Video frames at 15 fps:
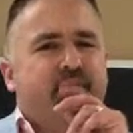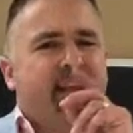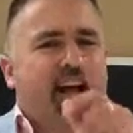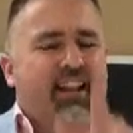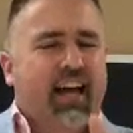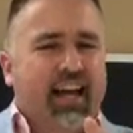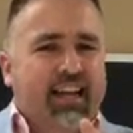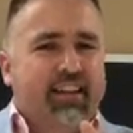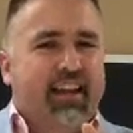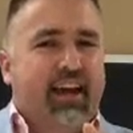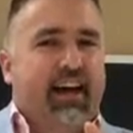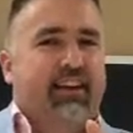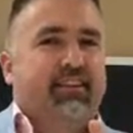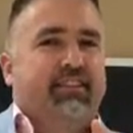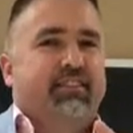I like
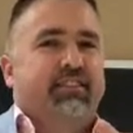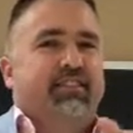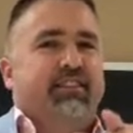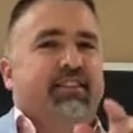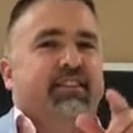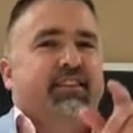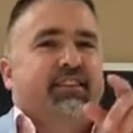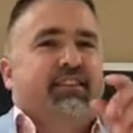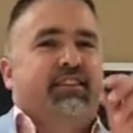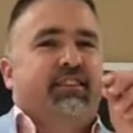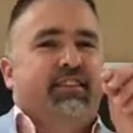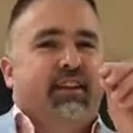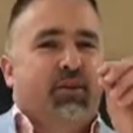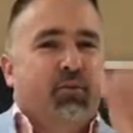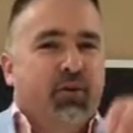that.
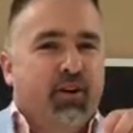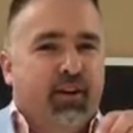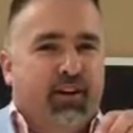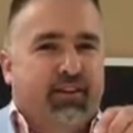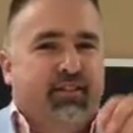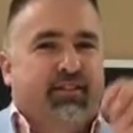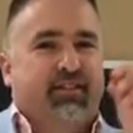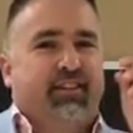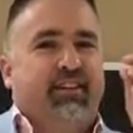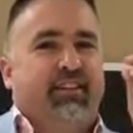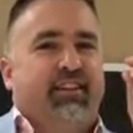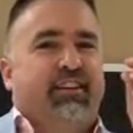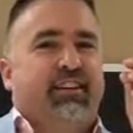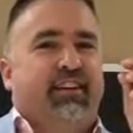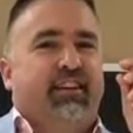That works.
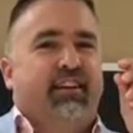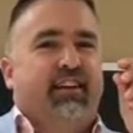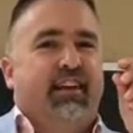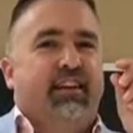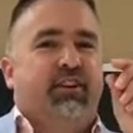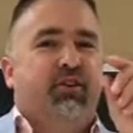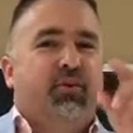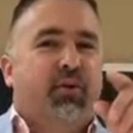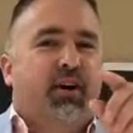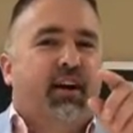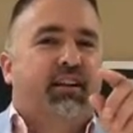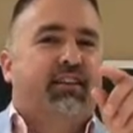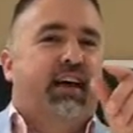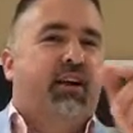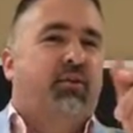And you know
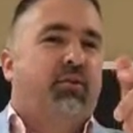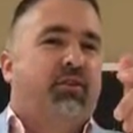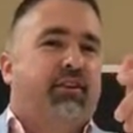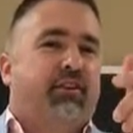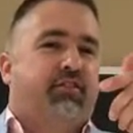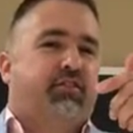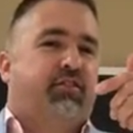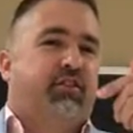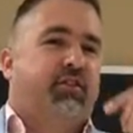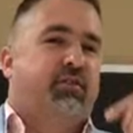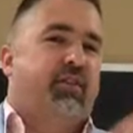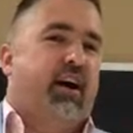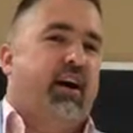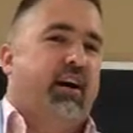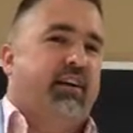what? That'll really
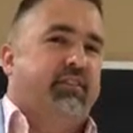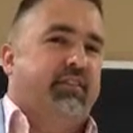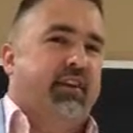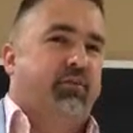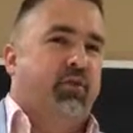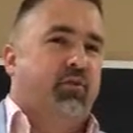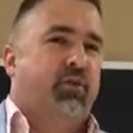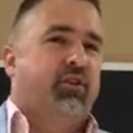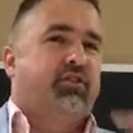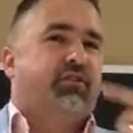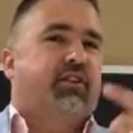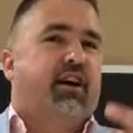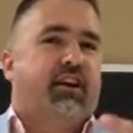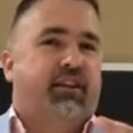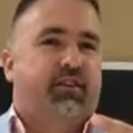serve us and what we're
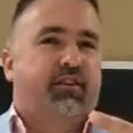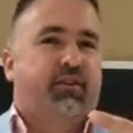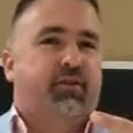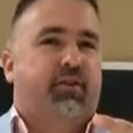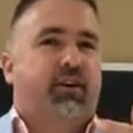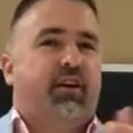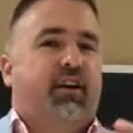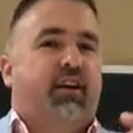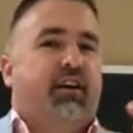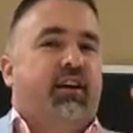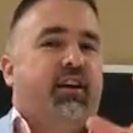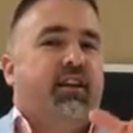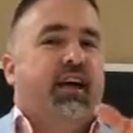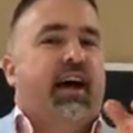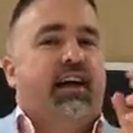trying to do.
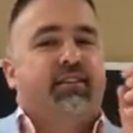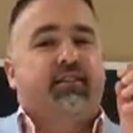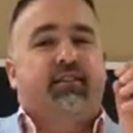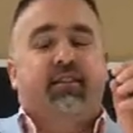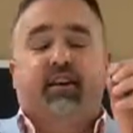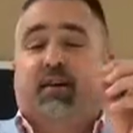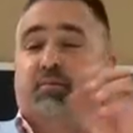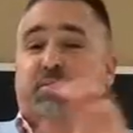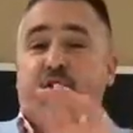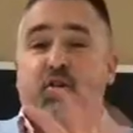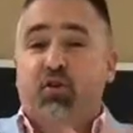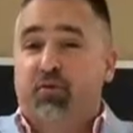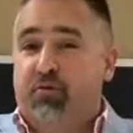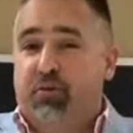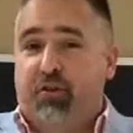That's a
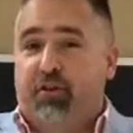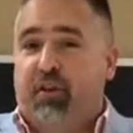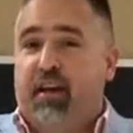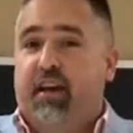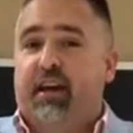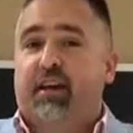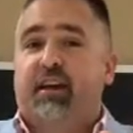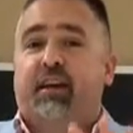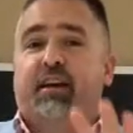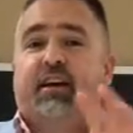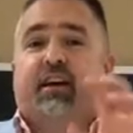beautiful thing,